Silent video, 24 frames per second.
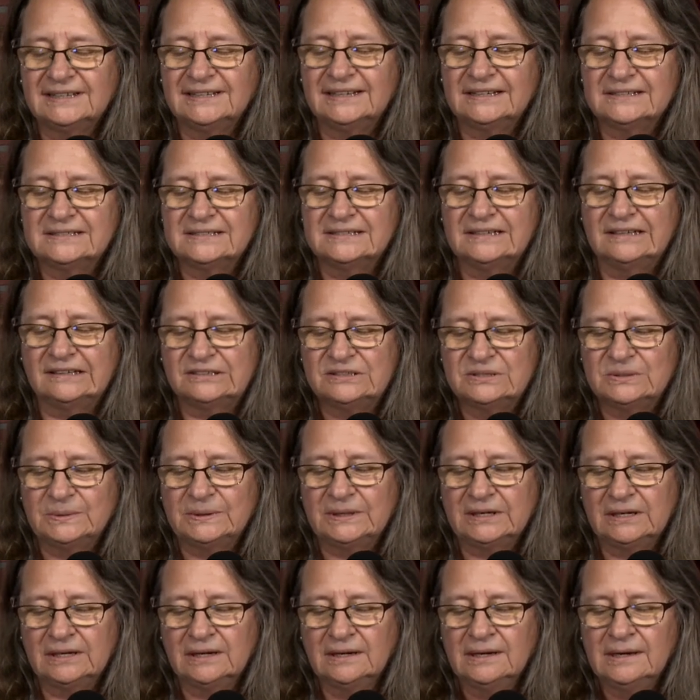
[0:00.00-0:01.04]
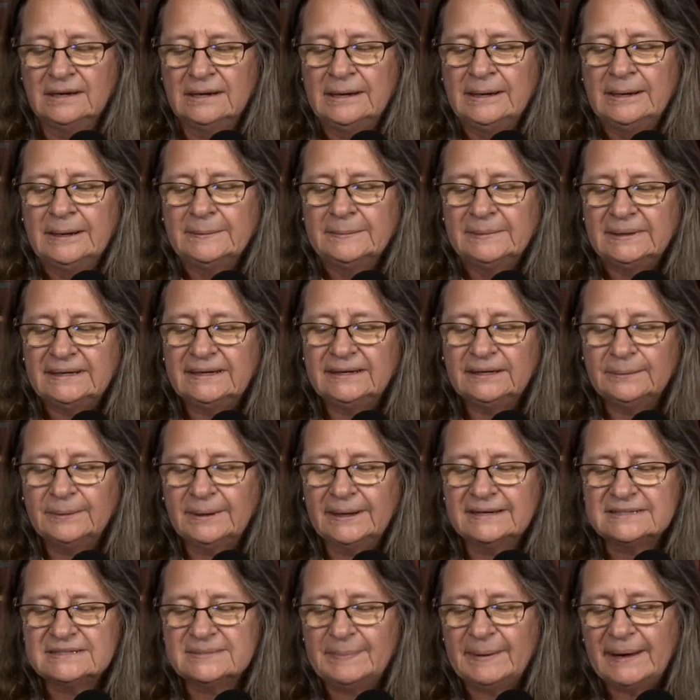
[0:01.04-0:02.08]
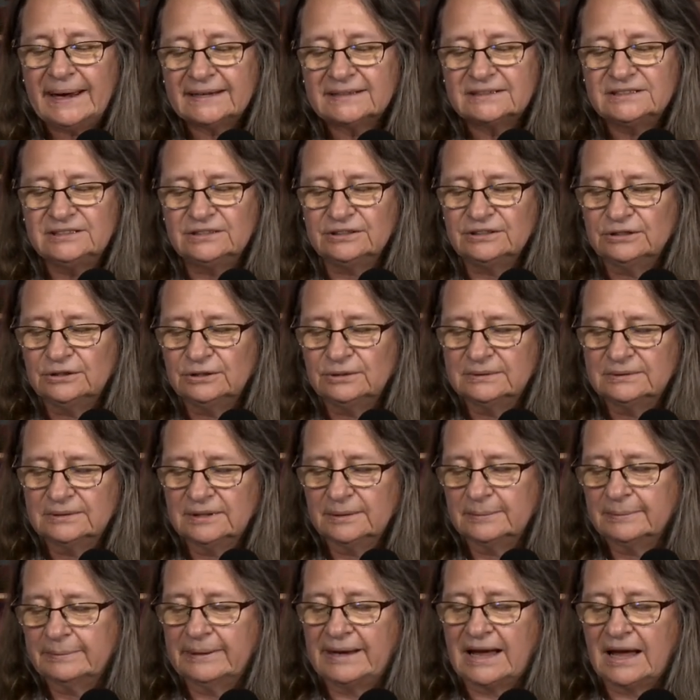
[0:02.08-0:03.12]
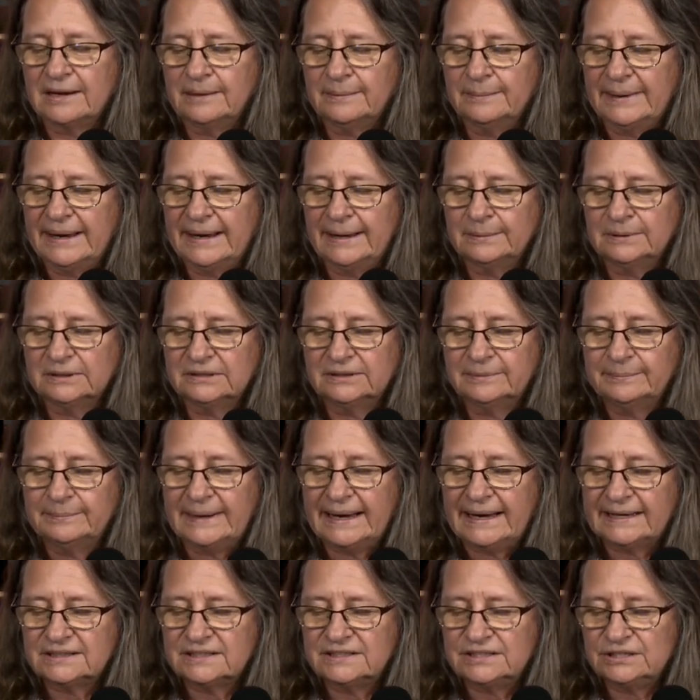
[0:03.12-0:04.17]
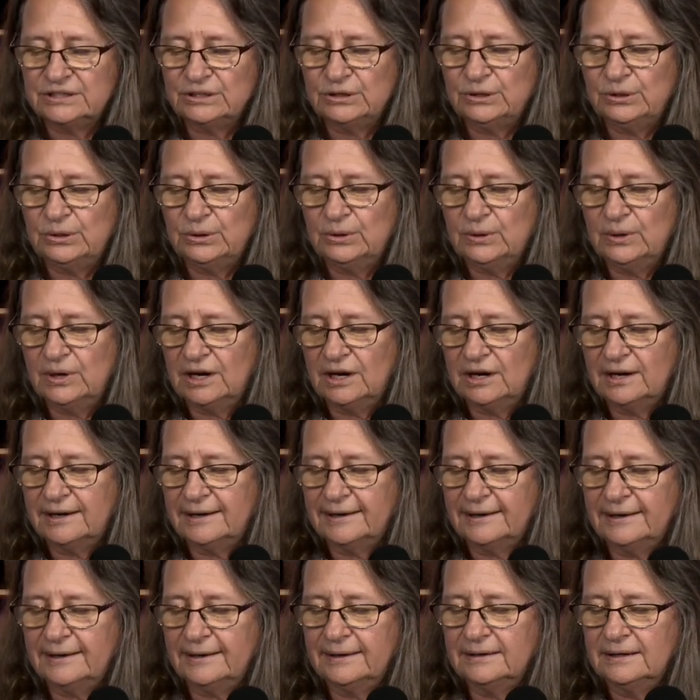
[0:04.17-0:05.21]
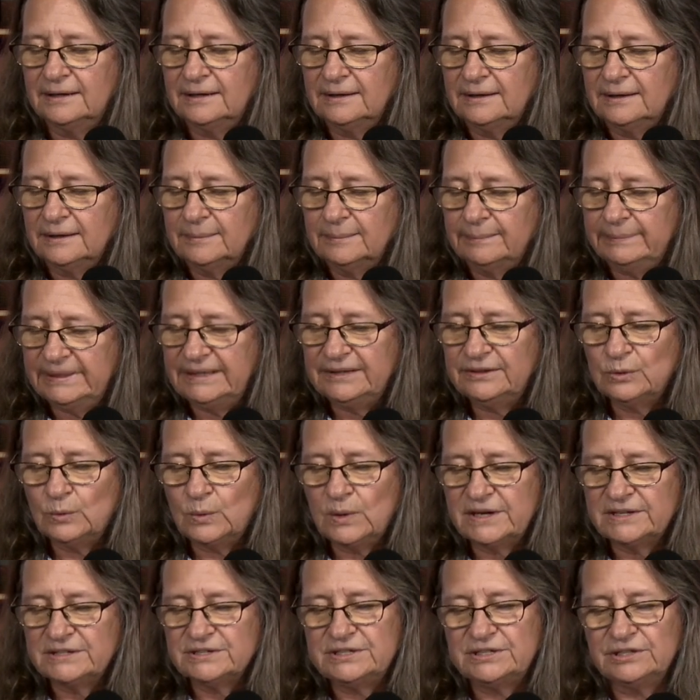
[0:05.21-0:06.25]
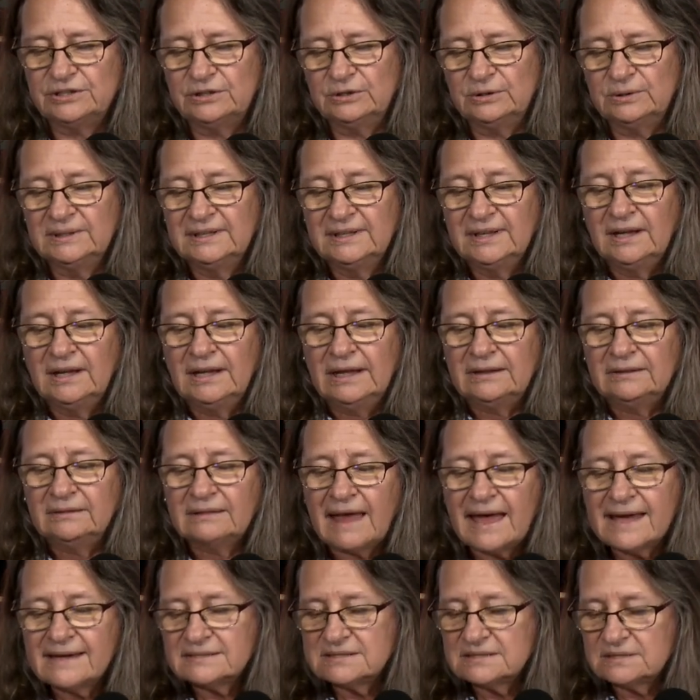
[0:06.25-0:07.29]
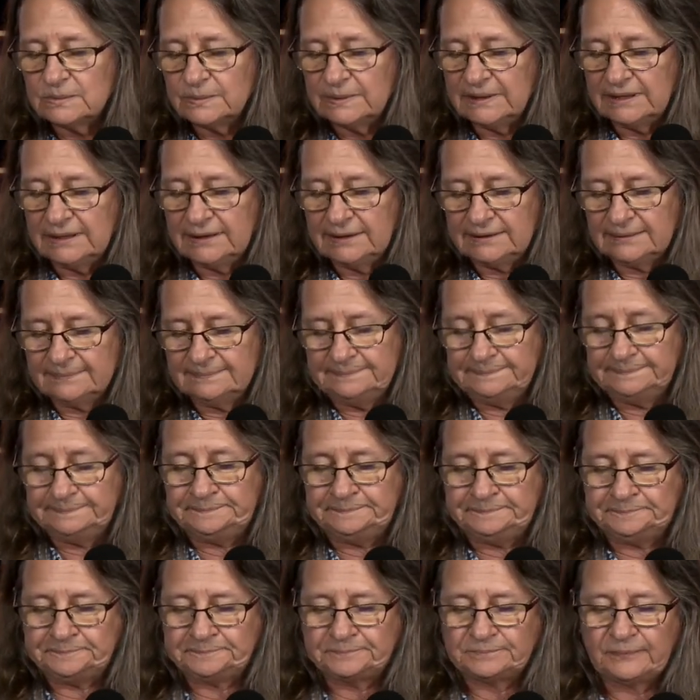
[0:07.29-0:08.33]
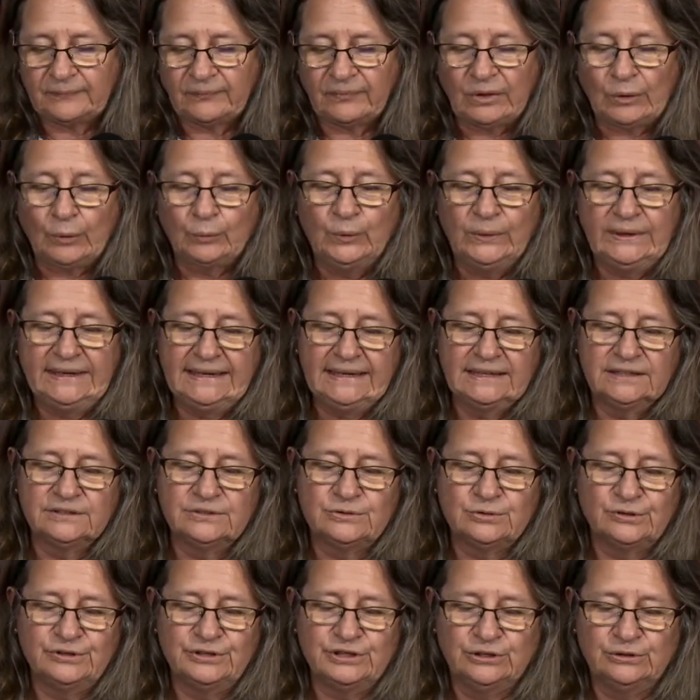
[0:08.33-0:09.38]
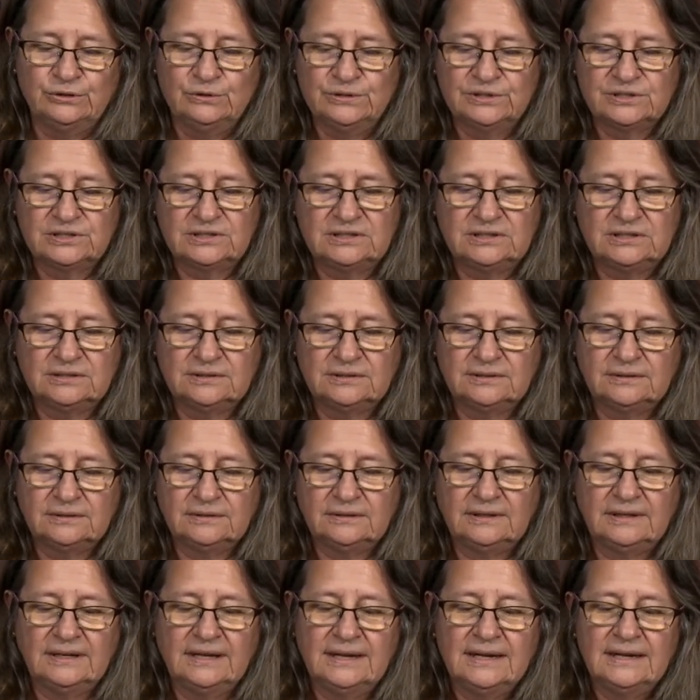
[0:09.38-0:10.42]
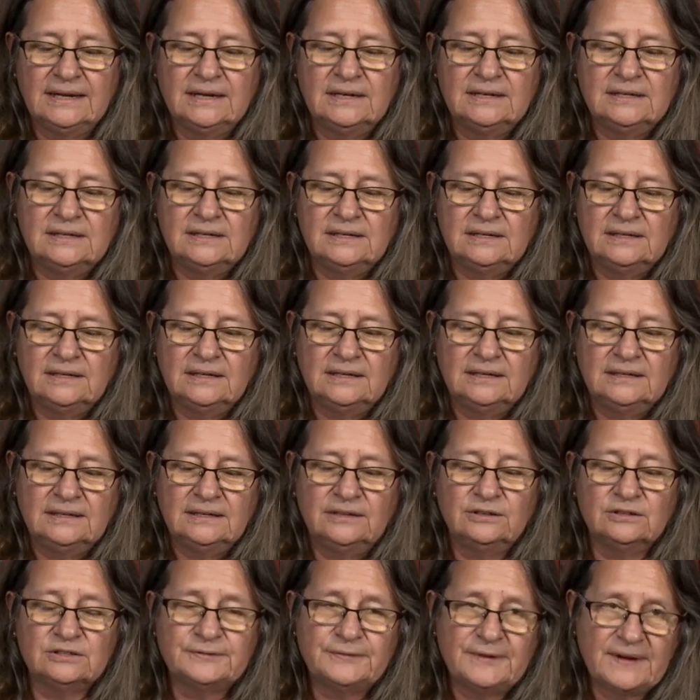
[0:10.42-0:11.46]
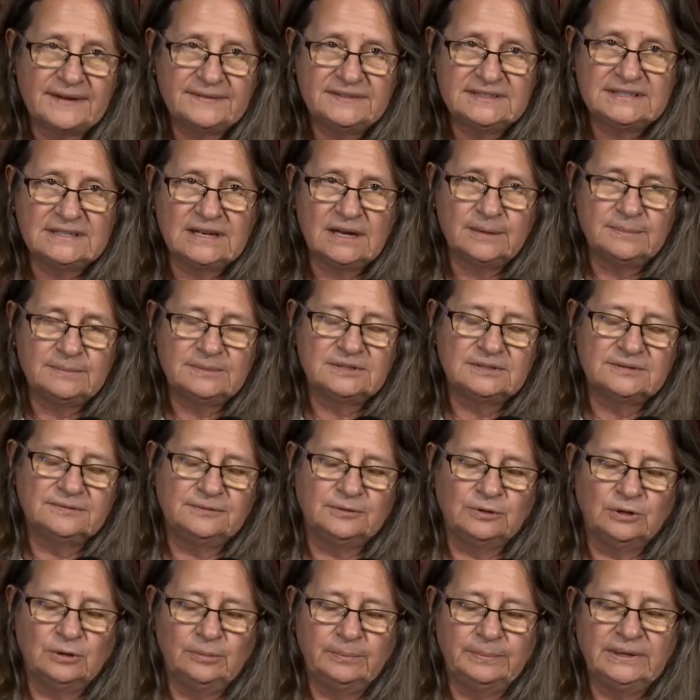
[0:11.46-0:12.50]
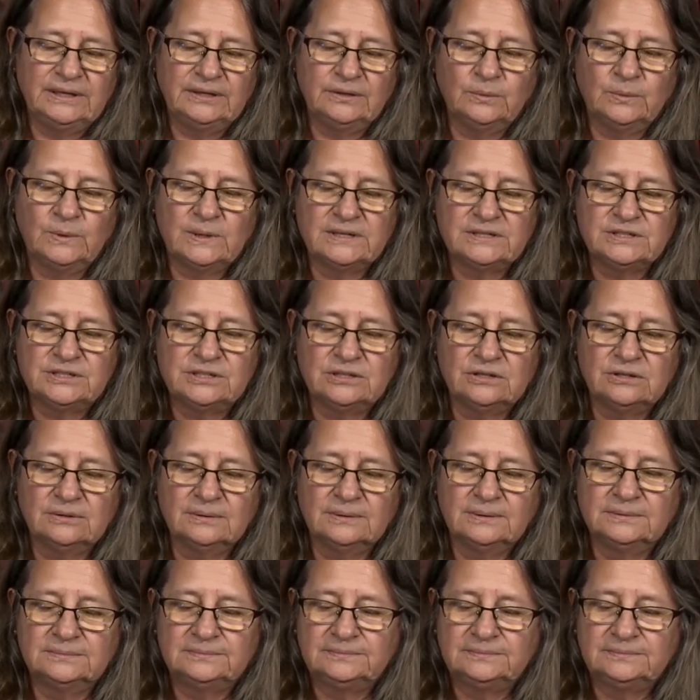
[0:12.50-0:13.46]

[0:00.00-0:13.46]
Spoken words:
guest next week. But anyways, I'm kind of babbling, back to Be the One To. Last week, we introduced, there's 5 steps for Be the One To.